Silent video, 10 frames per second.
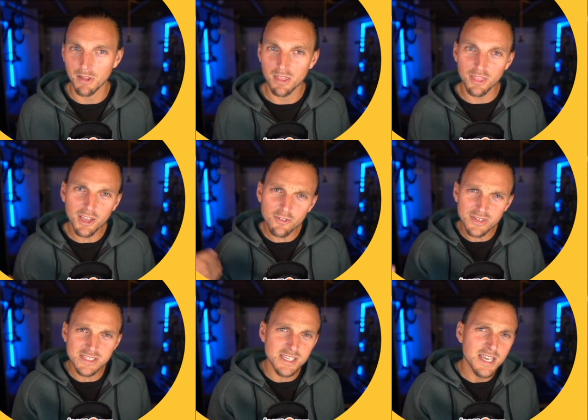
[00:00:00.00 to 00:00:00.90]
Think of
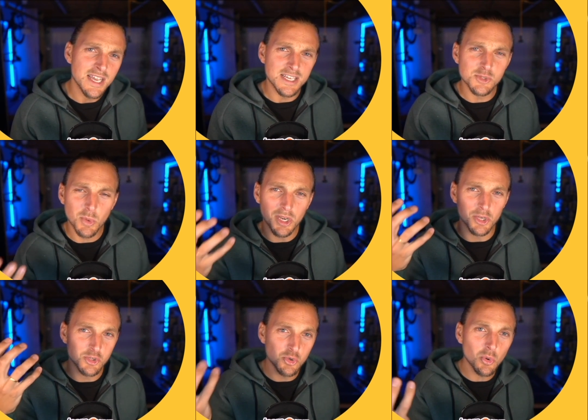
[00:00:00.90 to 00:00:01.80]
us as when
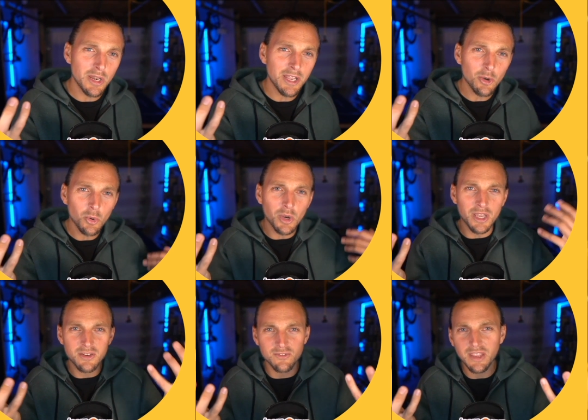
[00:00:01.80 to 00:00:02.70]
Duolingo
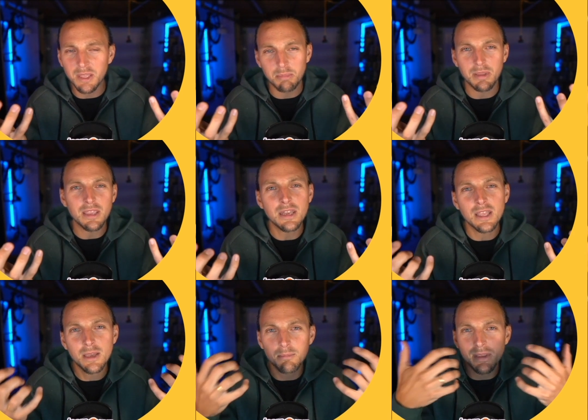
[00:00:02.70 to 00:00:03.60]
and
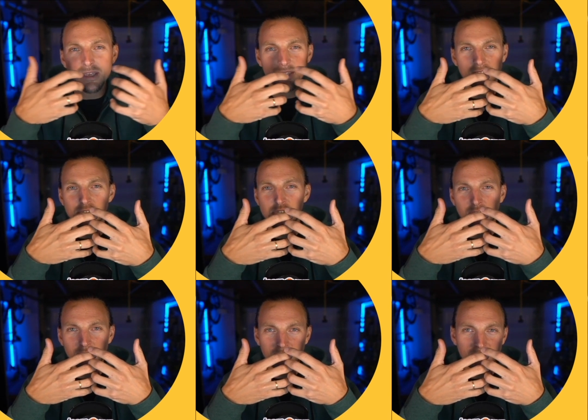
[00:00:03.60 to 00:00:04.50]
Wikipedia meet
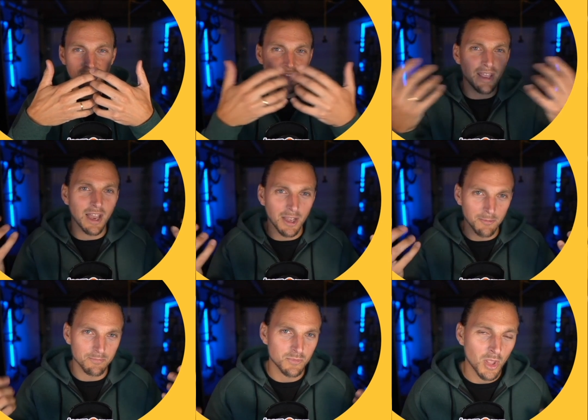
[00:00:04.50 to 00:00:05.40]
generative AI.
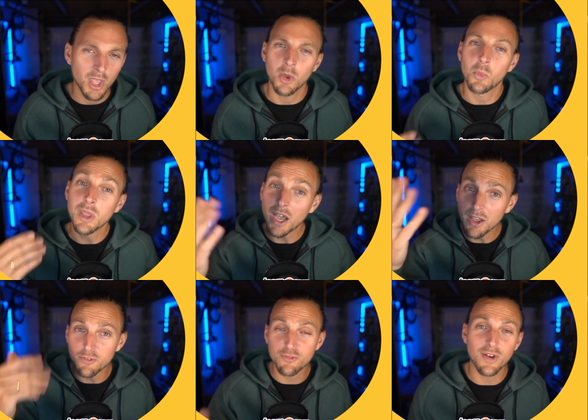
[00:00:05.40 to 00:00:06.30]
We are
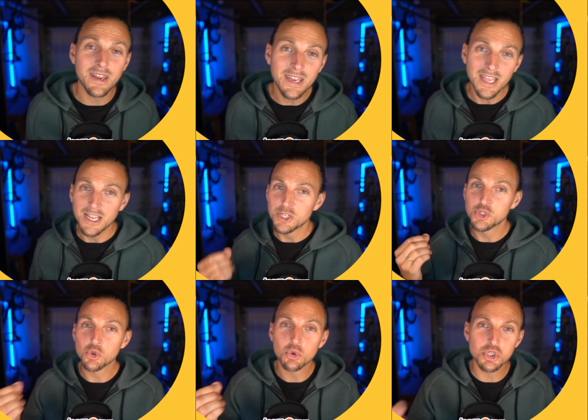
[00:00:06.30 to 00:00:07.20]
a fun
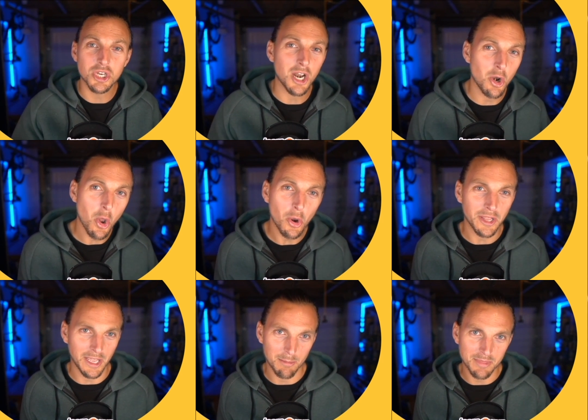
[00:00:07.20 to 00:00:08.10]
social
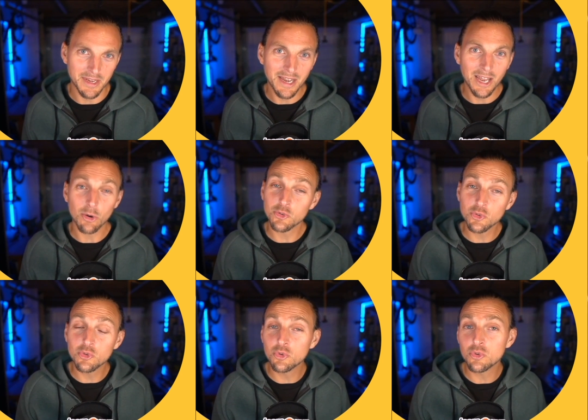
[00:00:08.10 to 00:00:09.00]
learning app that allows
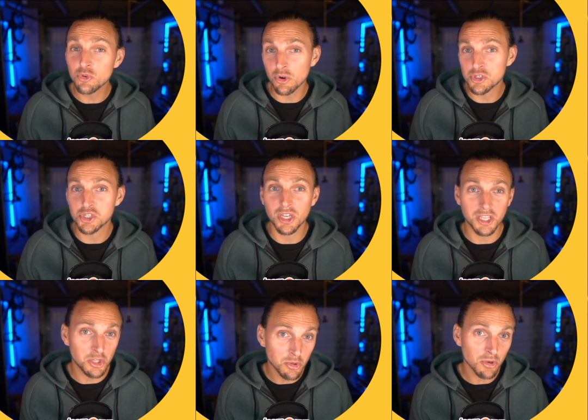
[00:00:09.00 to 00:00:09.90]
you to nurture
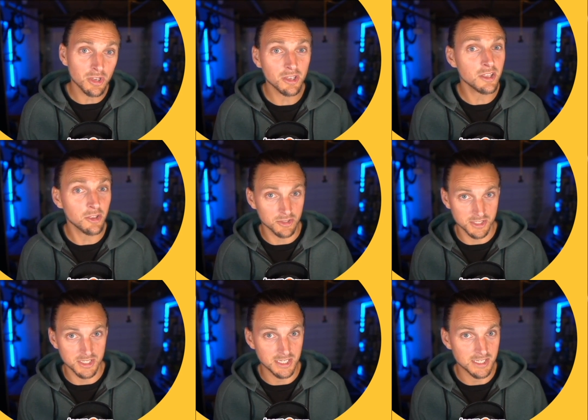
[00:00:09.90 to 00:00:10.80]
your
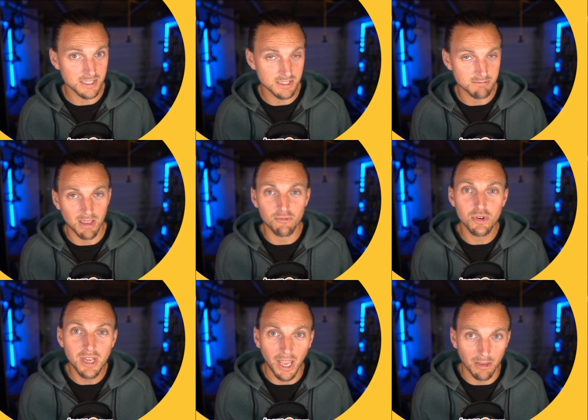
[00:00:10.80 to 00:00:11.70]
curiosities
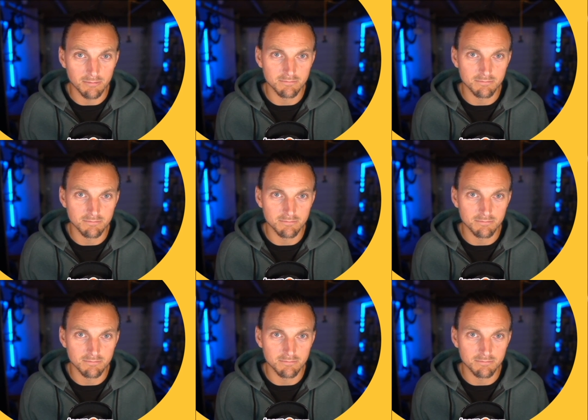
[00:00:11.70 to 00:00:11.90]
every day.